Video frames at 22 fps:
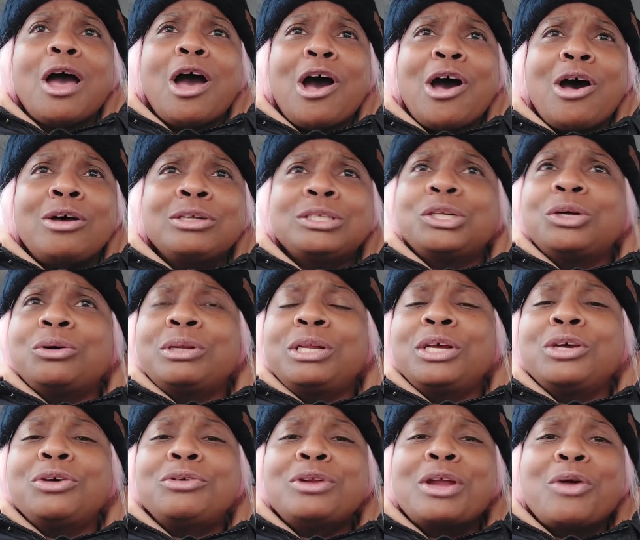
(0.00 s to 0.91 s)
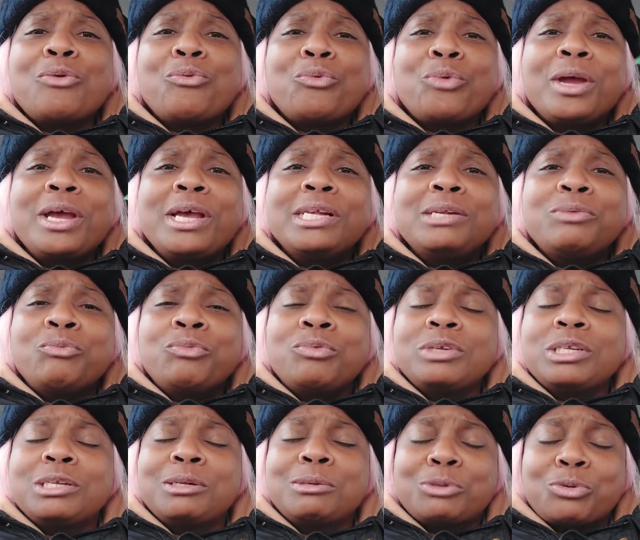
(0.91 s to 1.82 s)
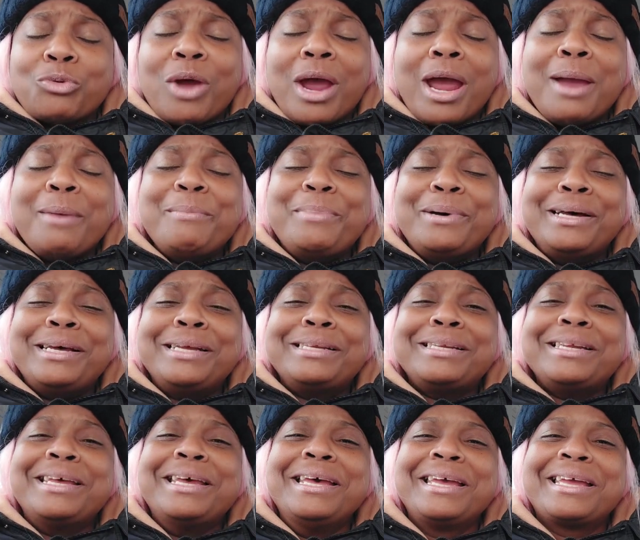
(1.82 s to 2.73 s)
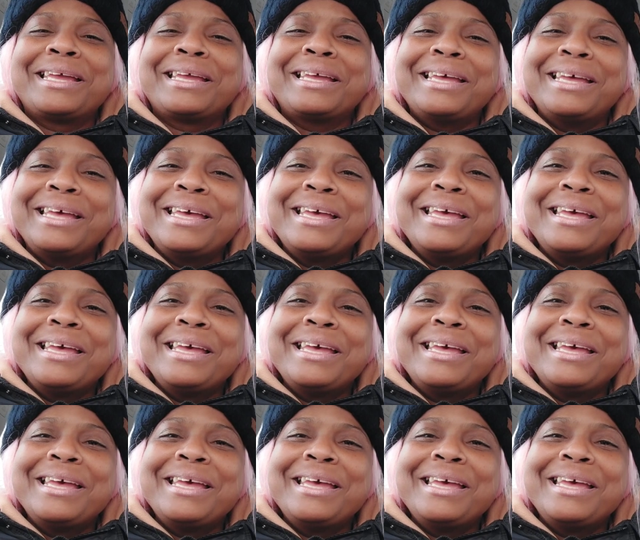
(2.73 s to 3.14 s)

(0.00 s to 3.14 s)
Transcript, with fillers: Also, click on that red subscribe button.